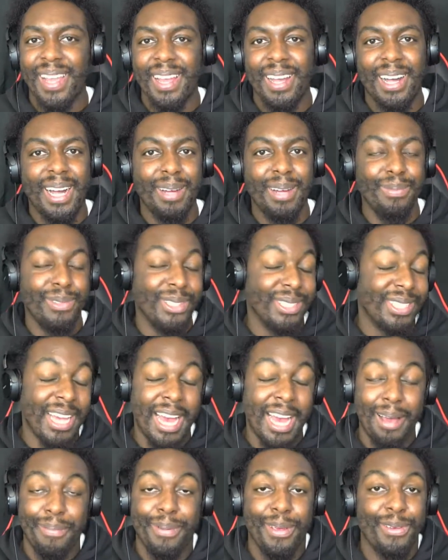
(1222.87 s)
I'm just
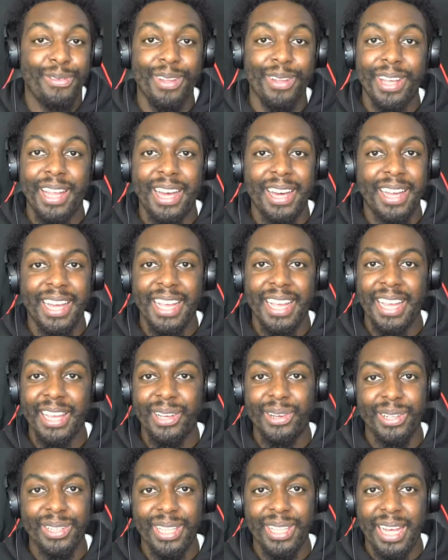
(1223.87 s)
happy for now that he
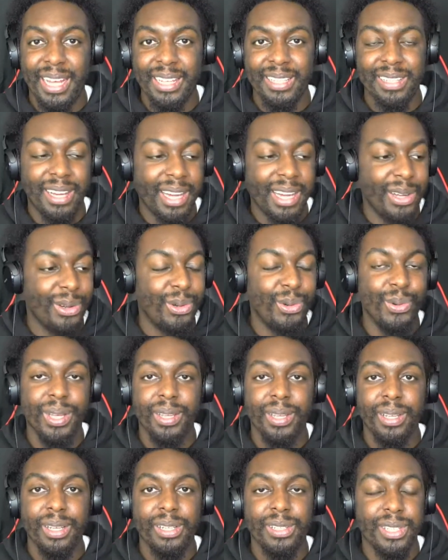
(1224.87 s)
got that title win.
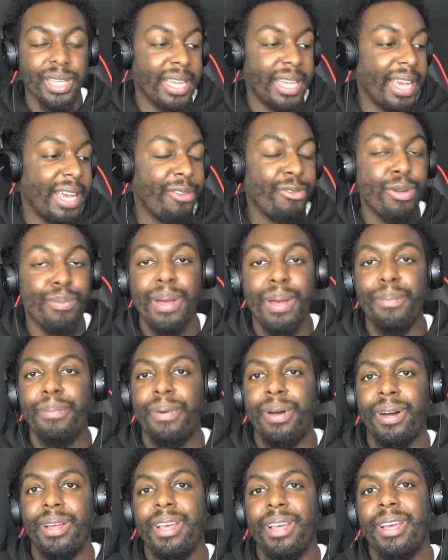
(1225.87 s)
Because again,
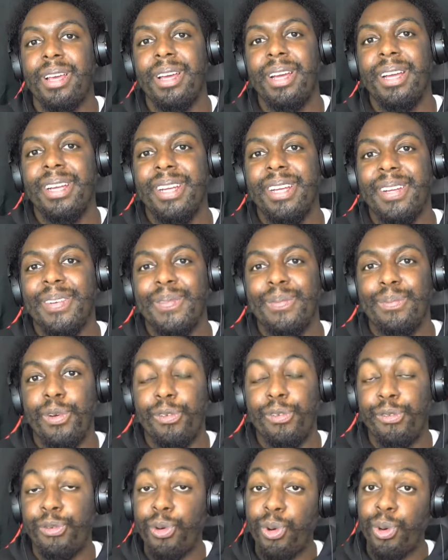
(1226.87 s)
remember,
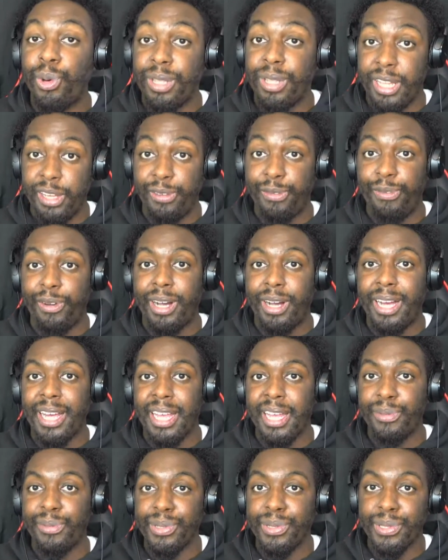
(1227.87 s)
before this fight,
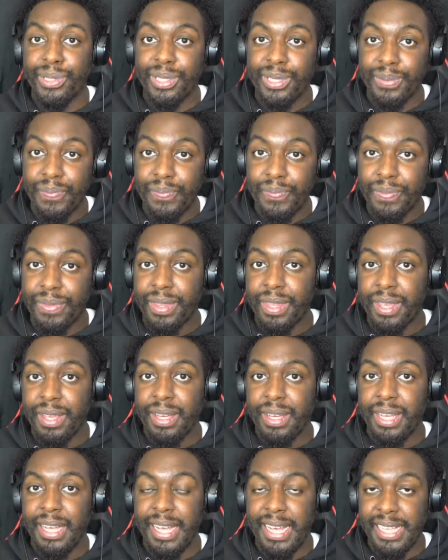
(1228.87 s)
it was
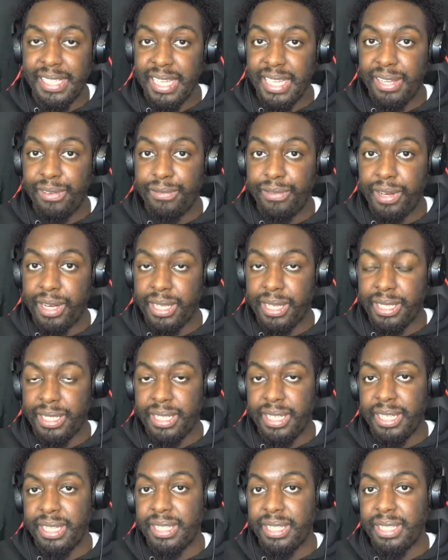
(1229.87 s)
Izzy
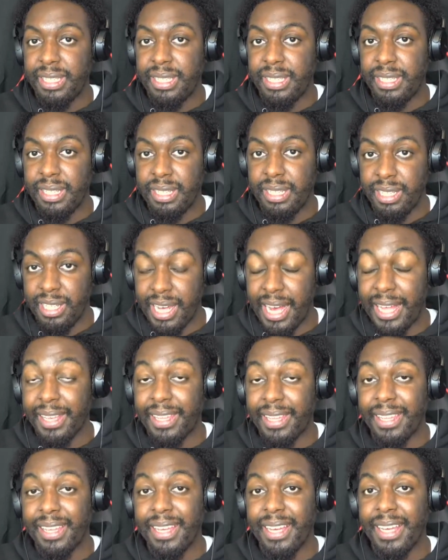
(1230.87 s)
versus
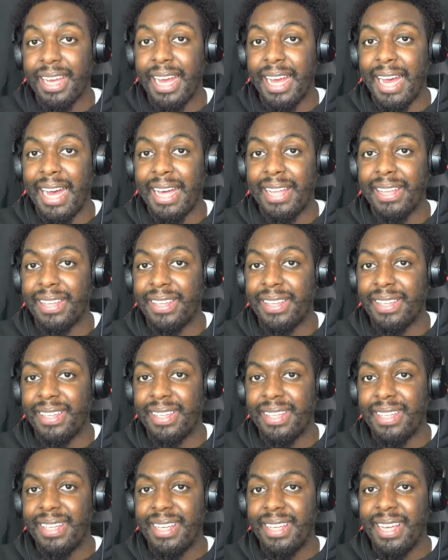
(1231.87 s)
Jan. And
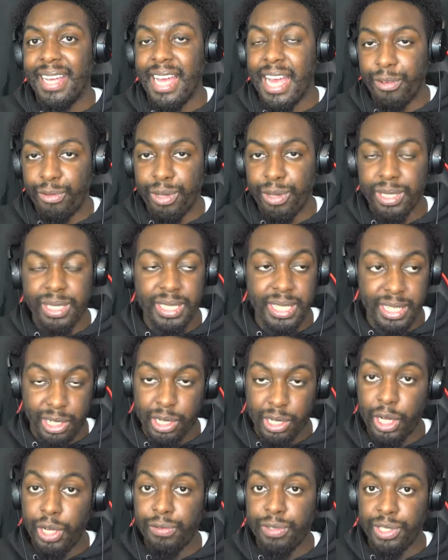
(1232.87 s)
everyone said
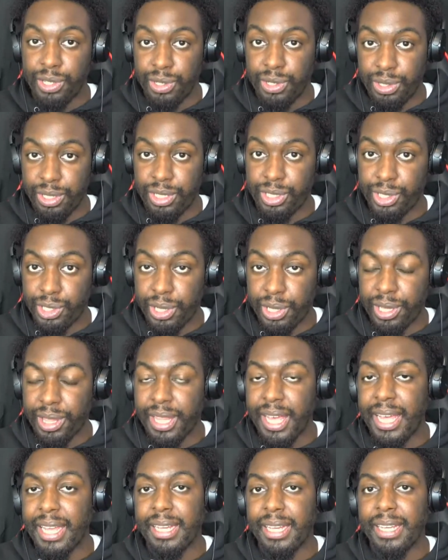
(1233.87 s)
Glover should have got a shot
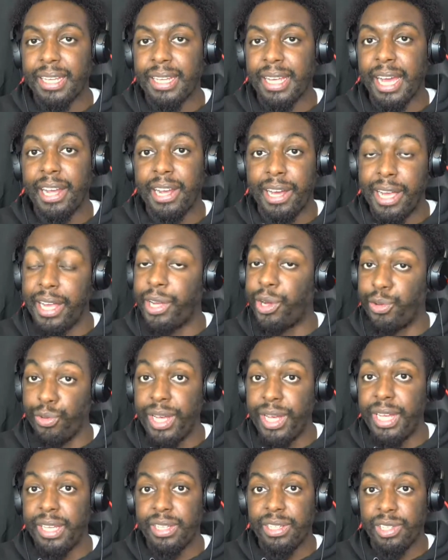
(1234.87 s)
then. And I
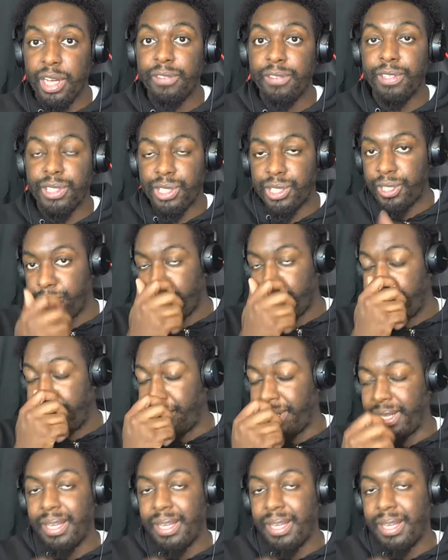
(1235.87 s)
agree, Glover should have.